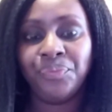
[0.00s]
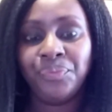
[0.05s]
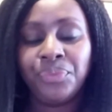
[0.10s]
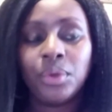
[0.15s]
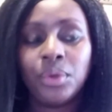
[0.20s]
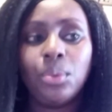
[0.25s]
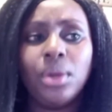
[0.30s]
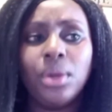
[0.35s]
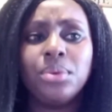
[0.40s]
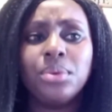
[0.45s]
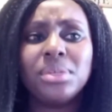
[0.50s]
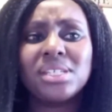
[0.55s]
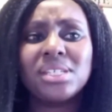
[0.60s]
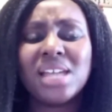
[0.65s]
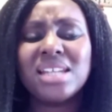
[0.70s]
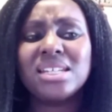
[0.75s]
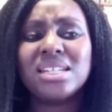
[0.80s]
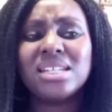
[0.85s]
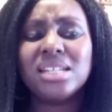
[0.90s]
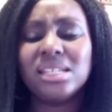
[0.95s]
When we
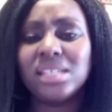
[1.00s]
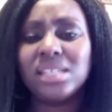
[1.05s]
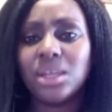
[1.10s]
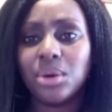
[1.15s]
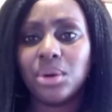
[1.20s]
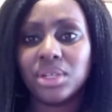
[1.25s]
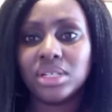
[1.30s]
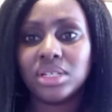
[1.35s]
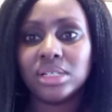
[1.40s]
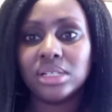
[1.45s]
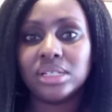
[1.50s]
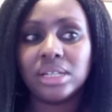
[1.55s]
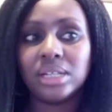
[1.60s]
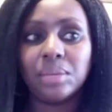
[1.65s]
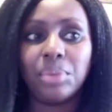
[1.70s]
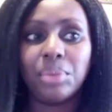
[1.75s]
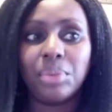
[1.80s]
start raising our children,